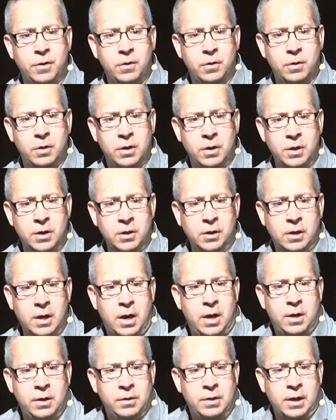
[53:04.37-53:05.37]
in
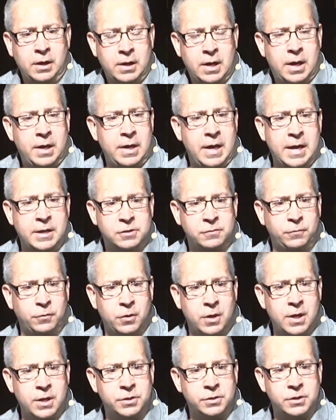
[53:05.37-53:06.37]
God, that God has for
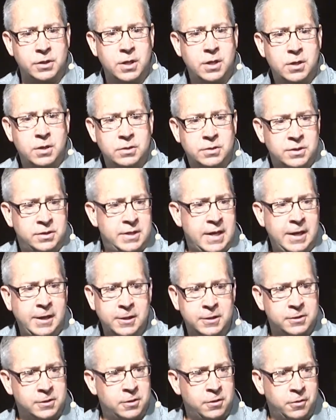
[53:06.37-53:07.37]
us to take us
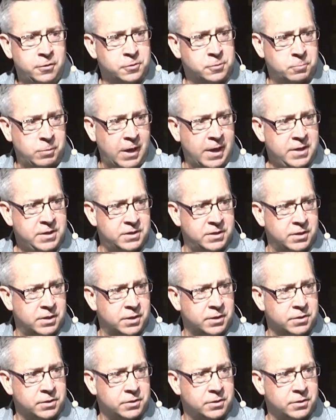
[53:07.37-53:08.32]
to those places.